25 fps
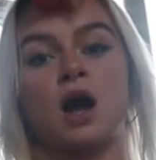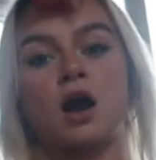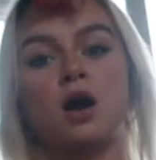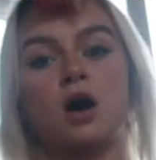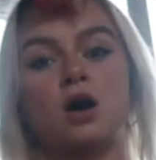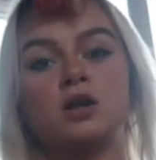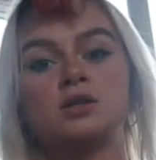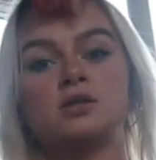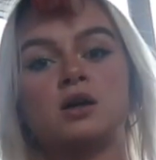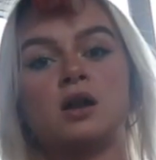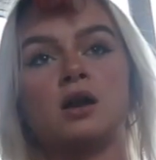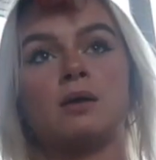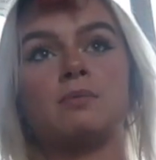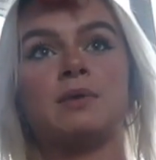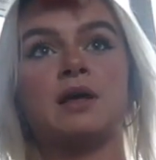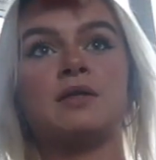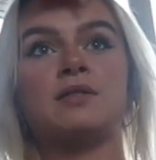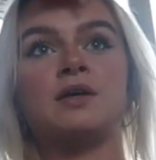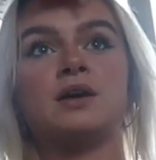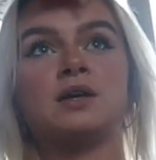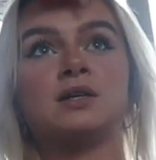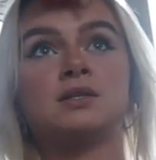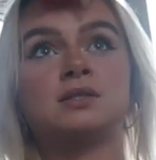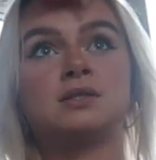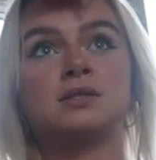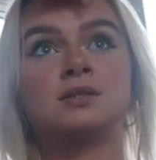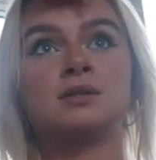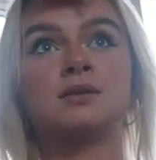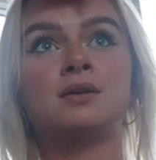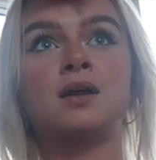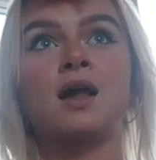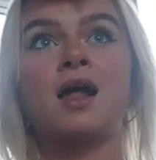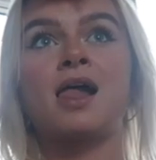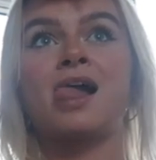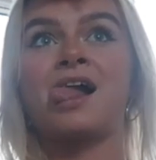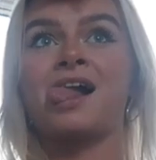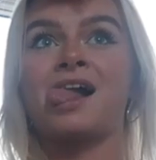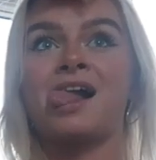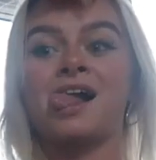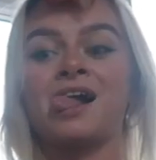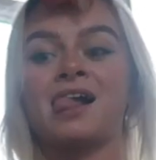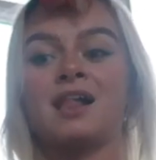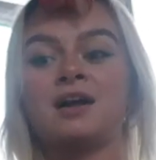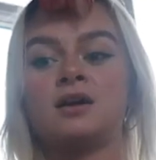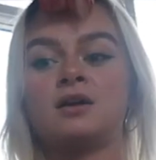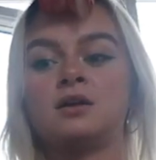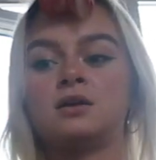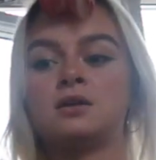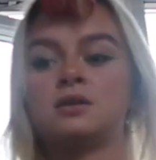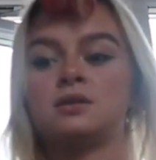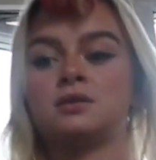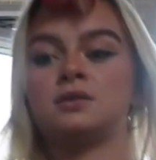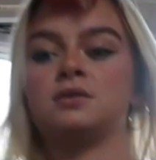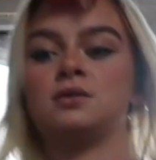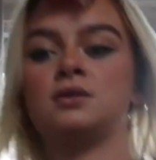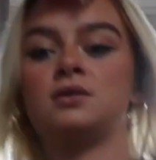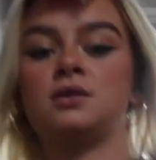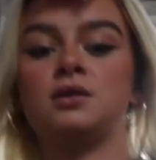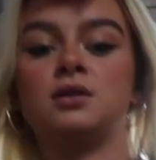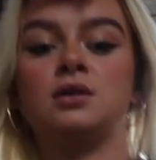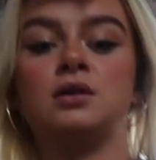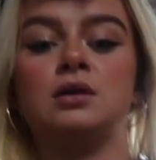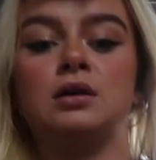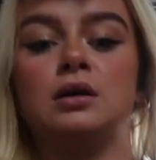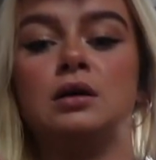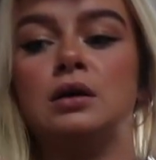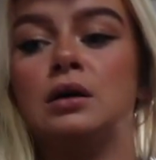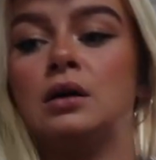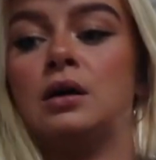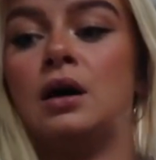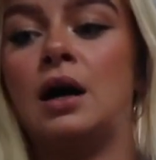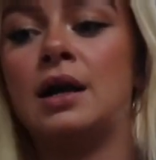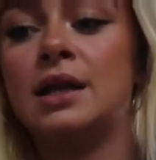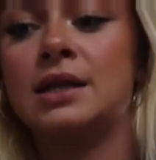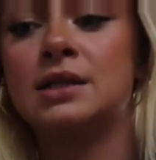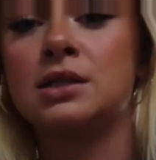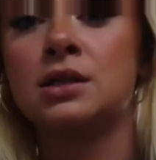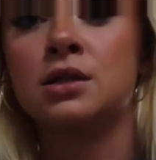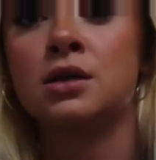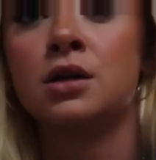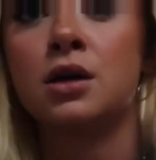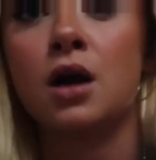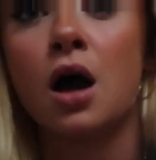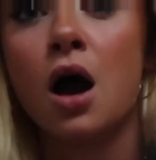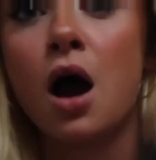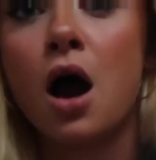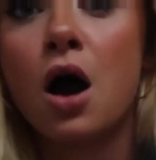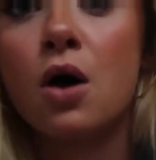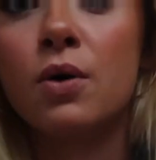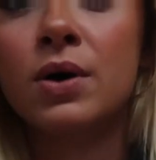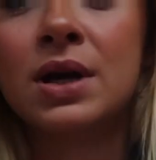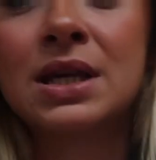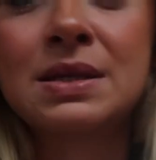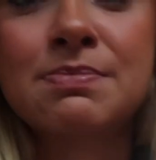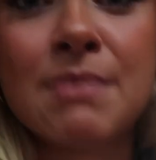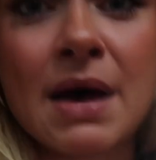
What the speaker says: I can't turn up like this. Oh, I need to go. He's